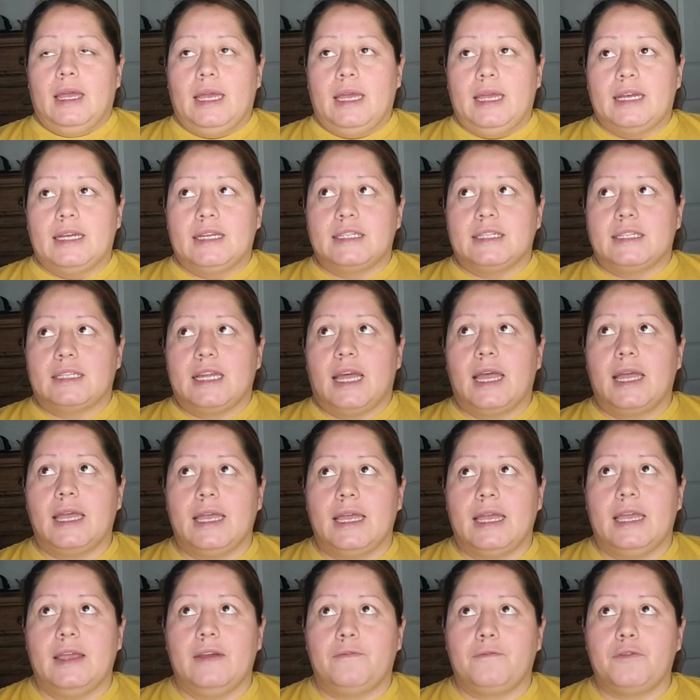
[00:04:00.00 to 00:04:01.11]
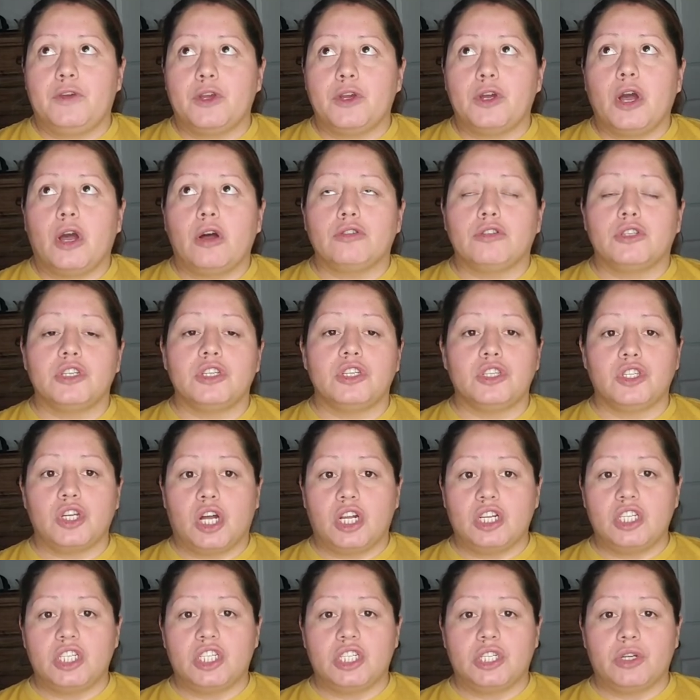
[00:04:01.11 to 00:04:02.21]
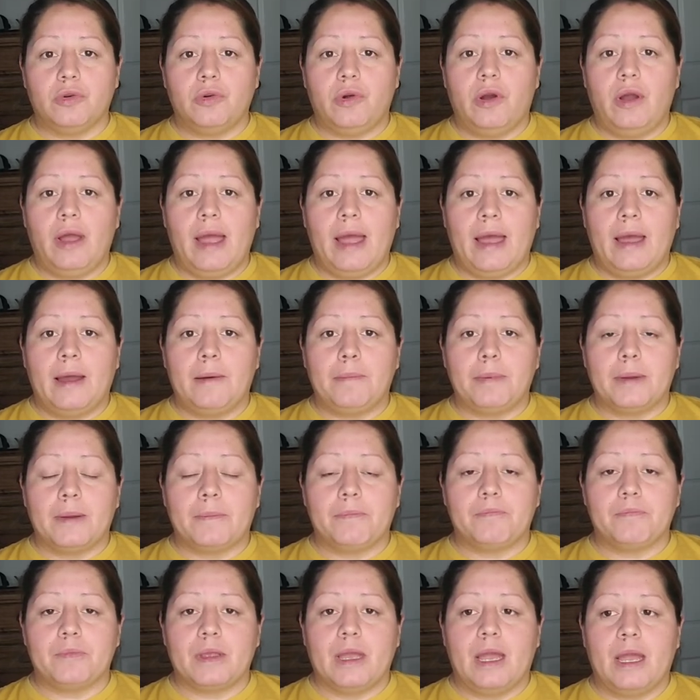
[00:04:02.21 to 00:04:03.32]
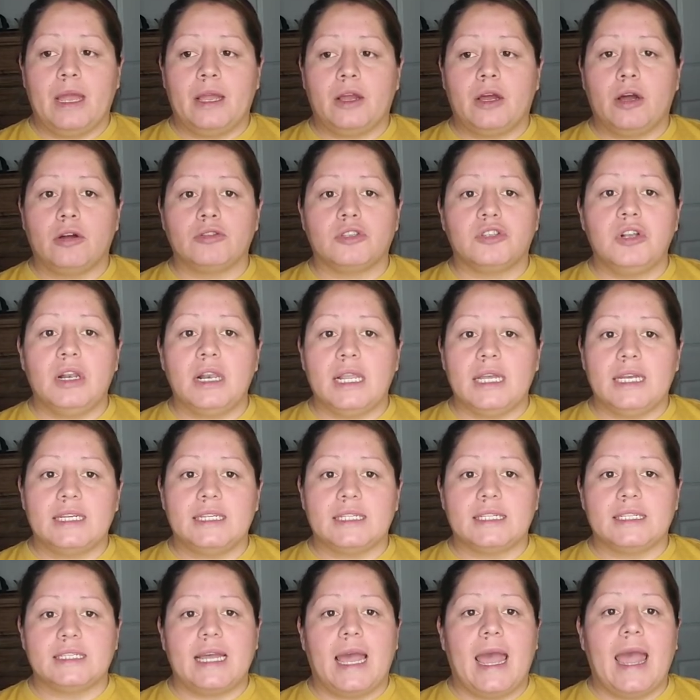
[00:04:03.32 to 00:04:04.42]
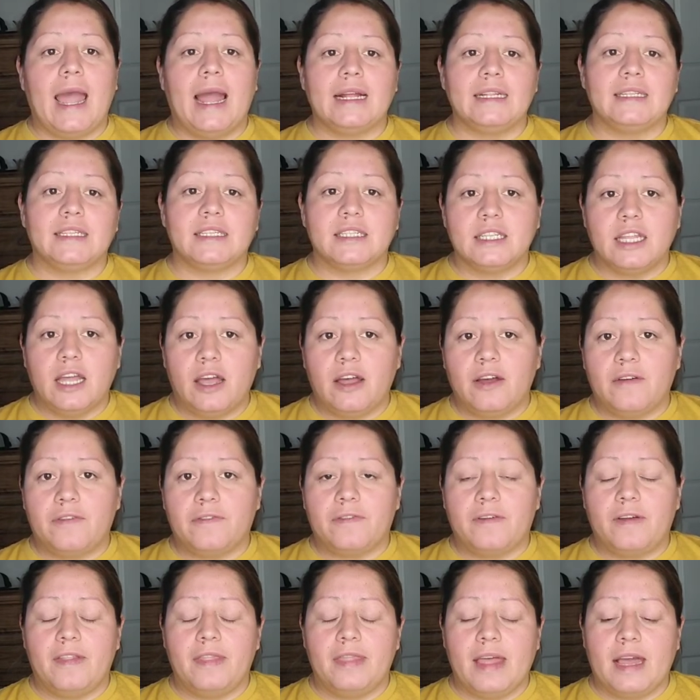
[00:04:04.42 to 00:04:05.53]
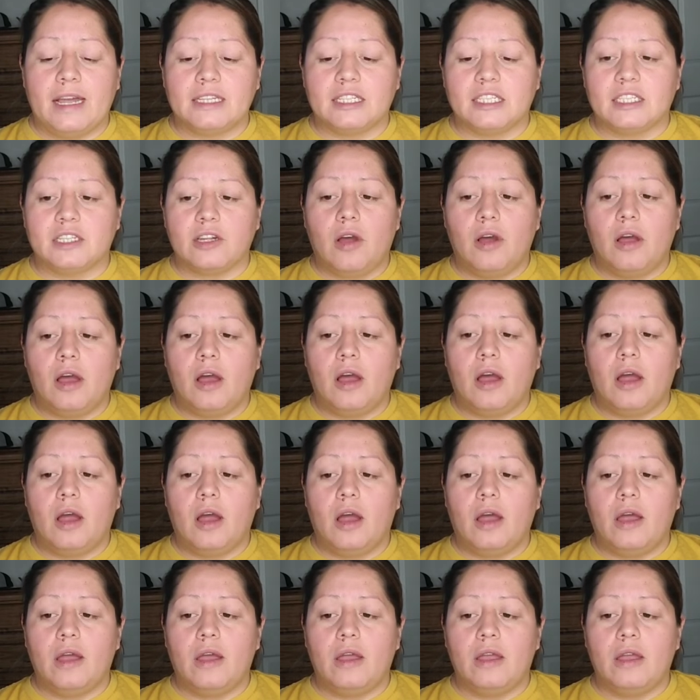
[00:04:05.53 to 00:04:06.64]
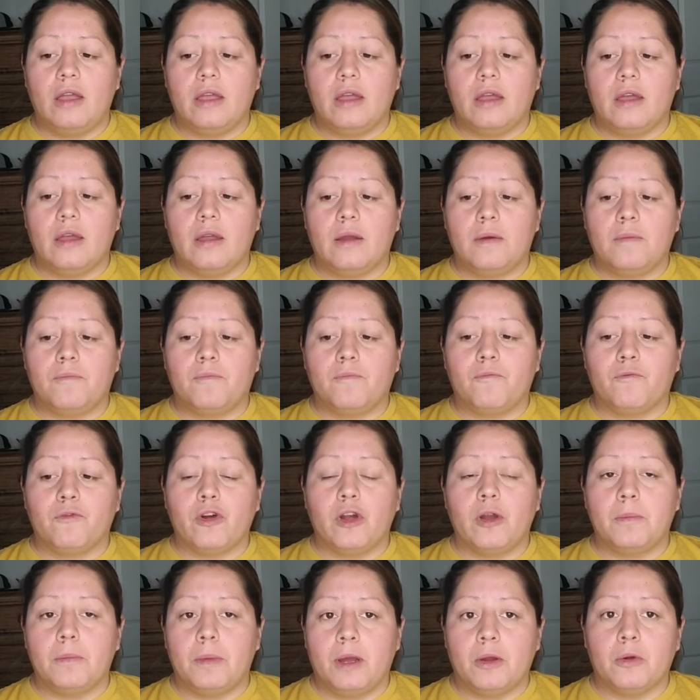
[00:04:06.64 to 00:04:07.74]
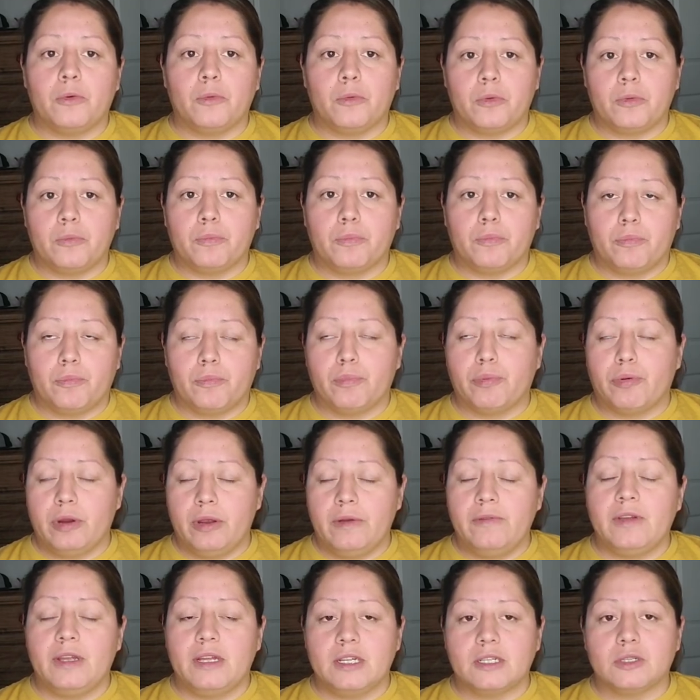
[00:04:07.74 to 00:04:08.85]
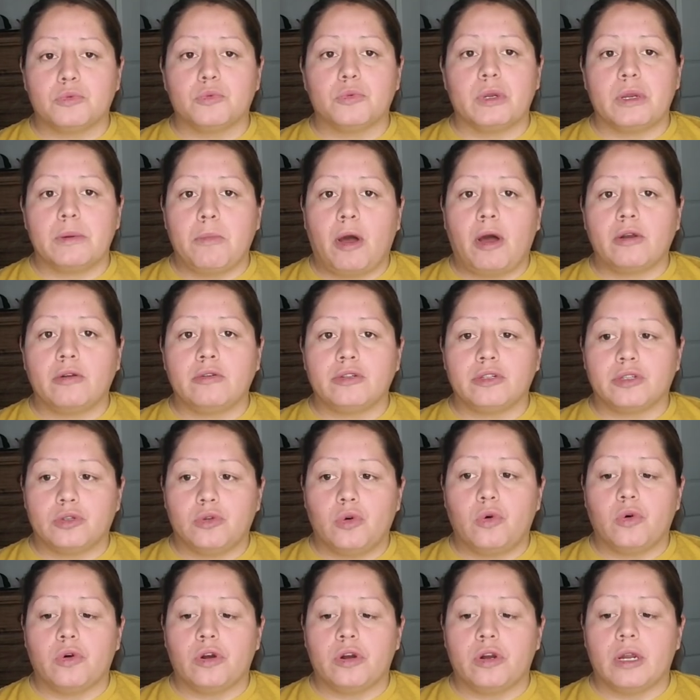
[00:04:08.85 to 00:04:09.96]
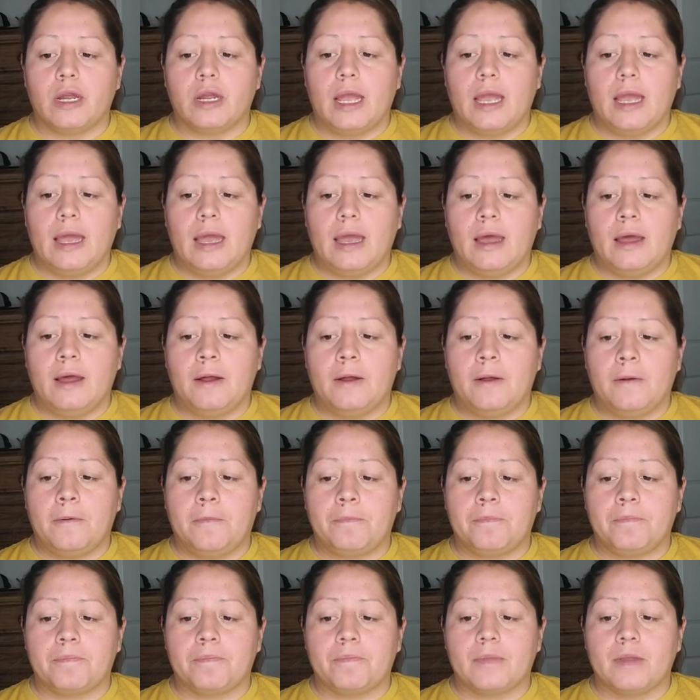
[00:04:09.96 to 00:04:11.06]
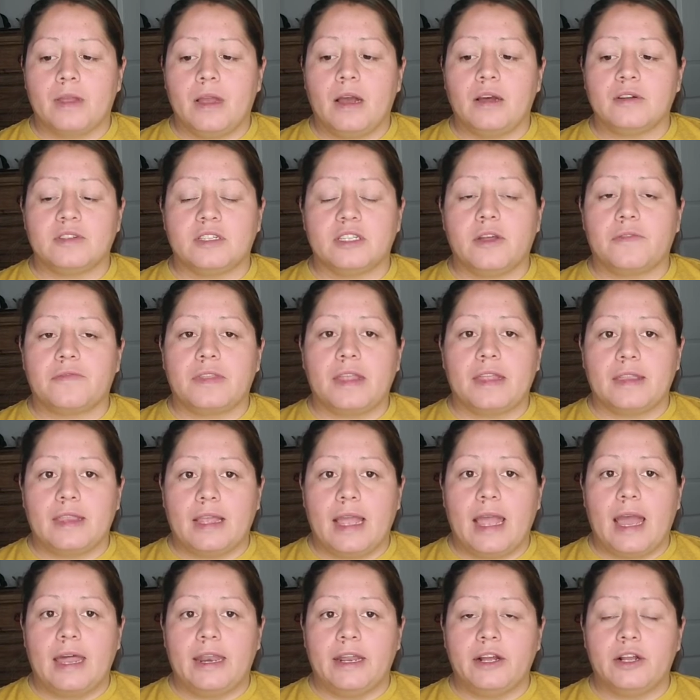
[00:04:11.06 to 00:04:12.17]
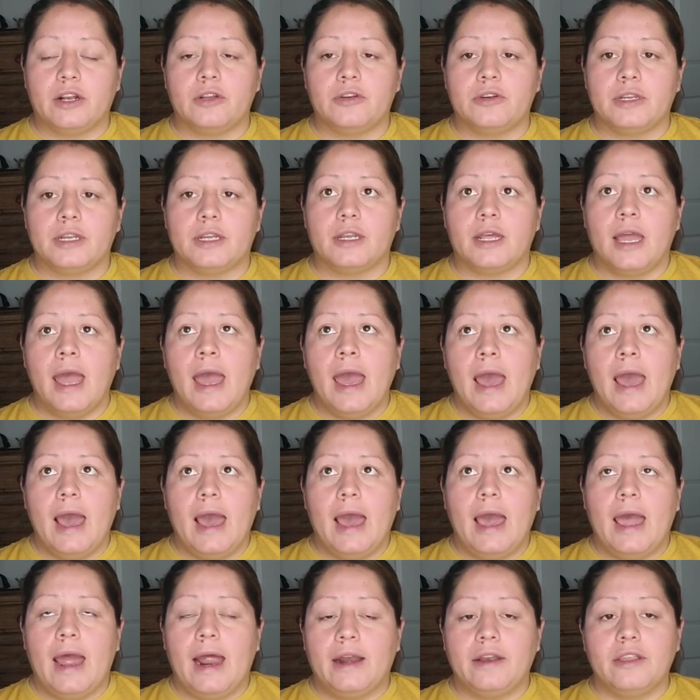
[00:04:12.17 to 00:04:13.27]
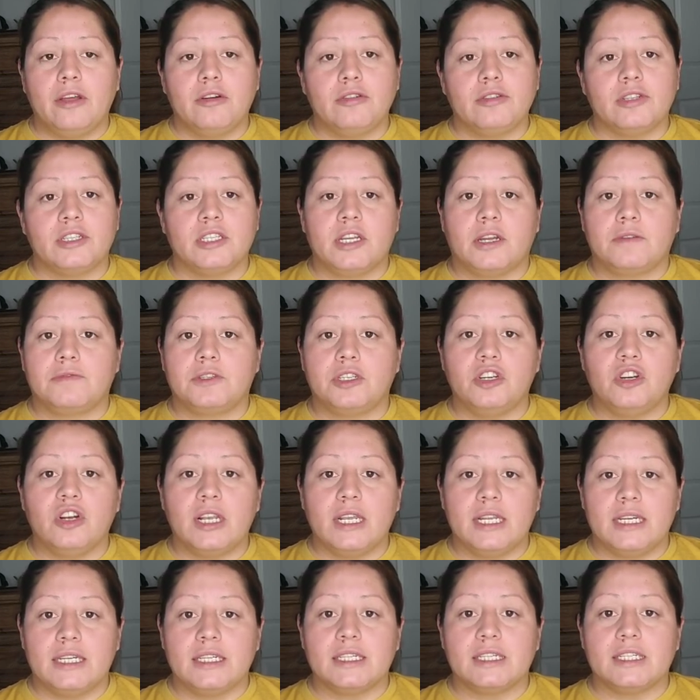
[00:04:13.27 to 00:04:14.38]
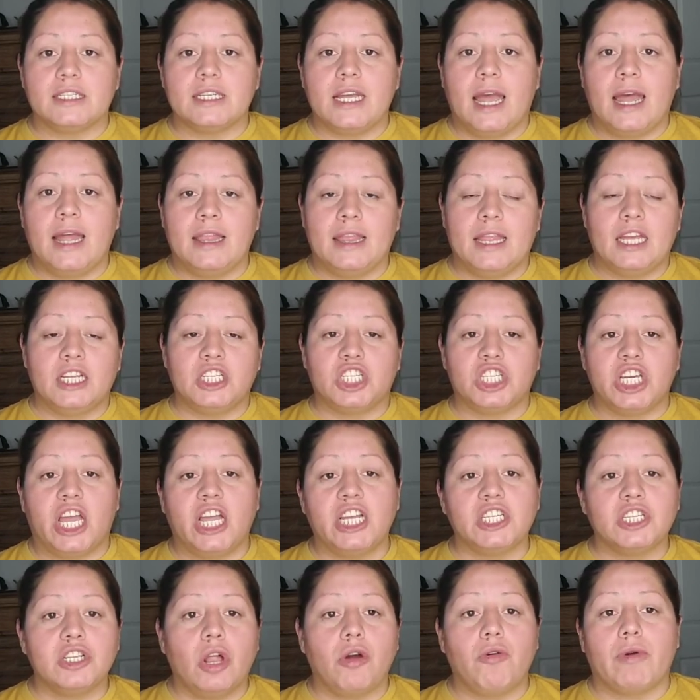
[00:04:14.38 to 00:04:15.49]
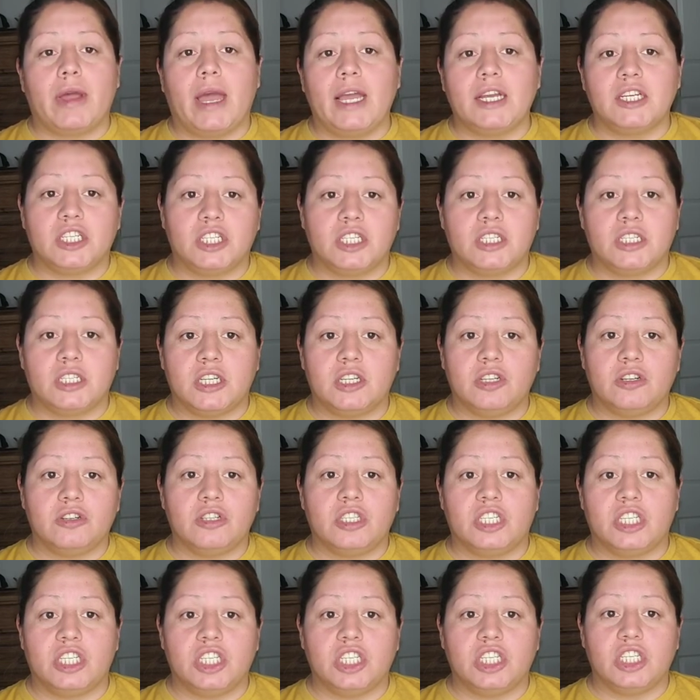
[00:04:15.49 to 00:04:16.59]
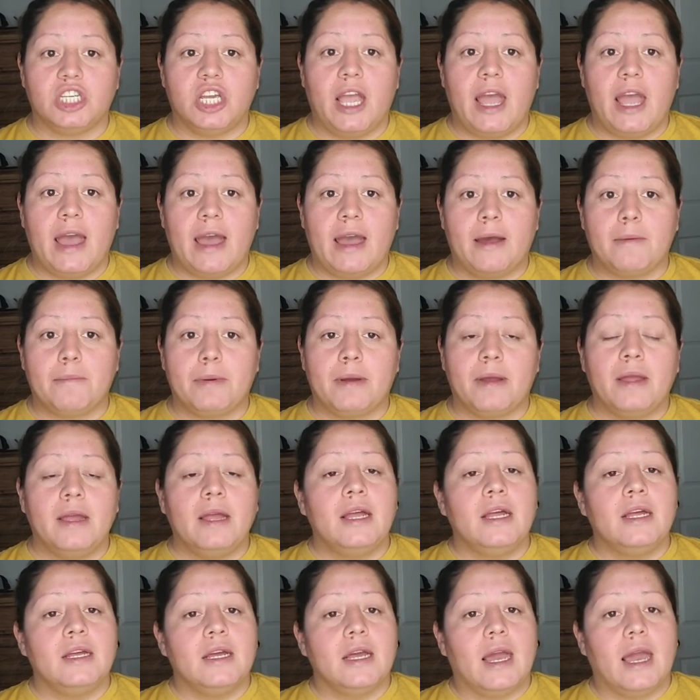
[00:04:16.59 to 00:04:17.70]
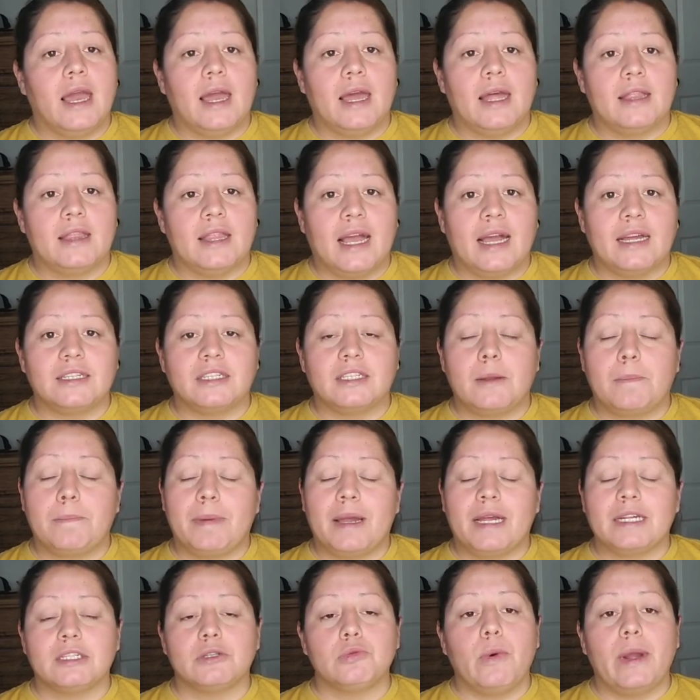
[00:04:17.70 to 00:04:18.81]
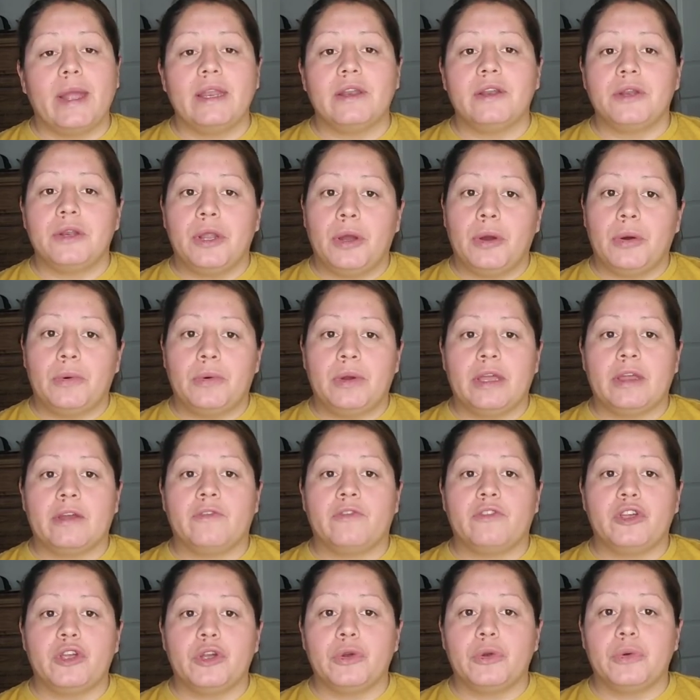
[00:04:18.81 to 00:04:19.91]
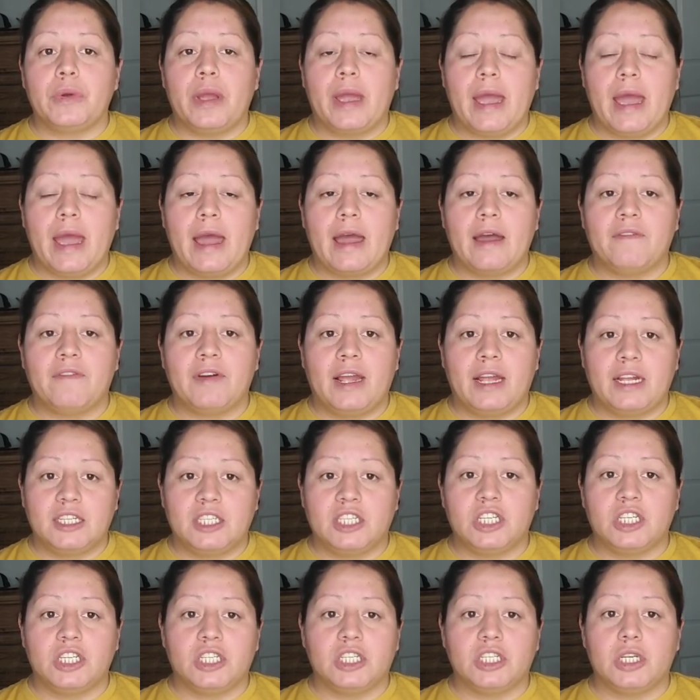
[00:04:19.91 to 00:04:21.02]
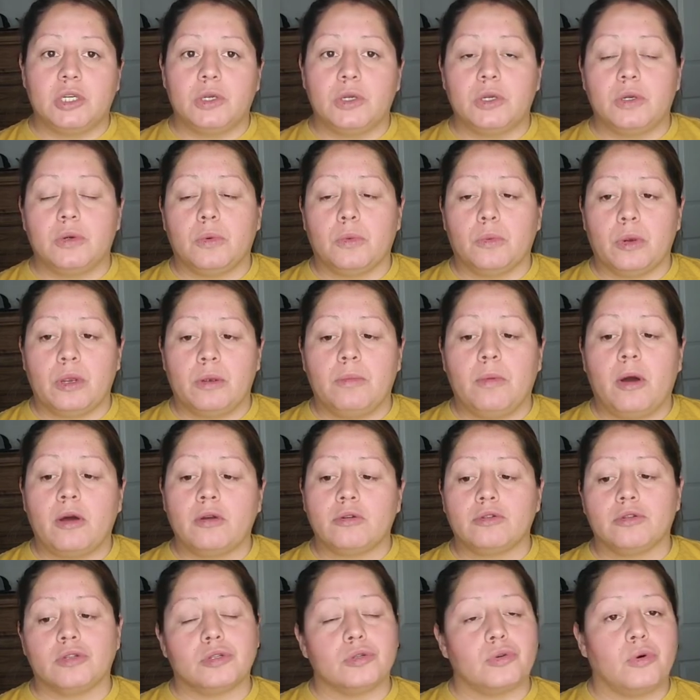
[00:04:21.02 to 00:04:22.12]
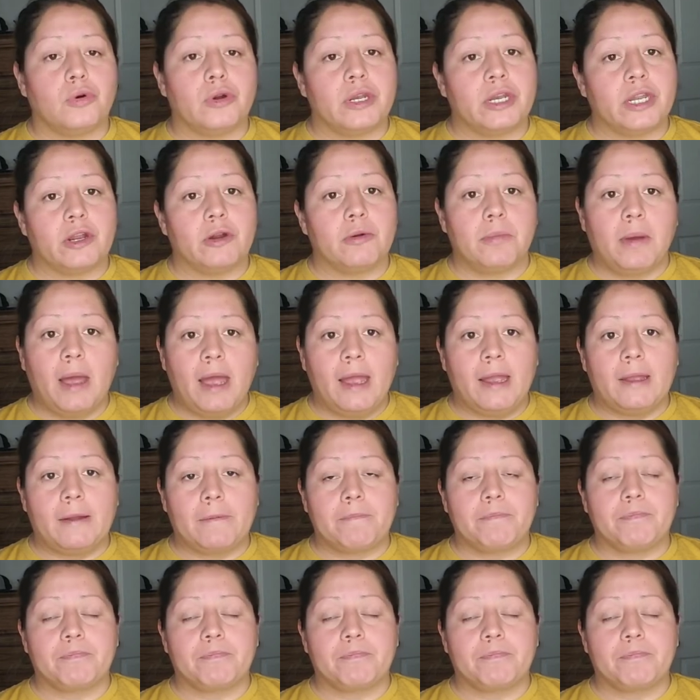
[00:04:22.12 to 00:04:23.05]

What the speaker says: is if you go to the Dollar General app and go to list, add stuff that's from a previous remodel store, of stuff that they had included. Add those stuff to your list, and then change locations in your DG app. And that's the best way to know if you have a DG remodel store nearby.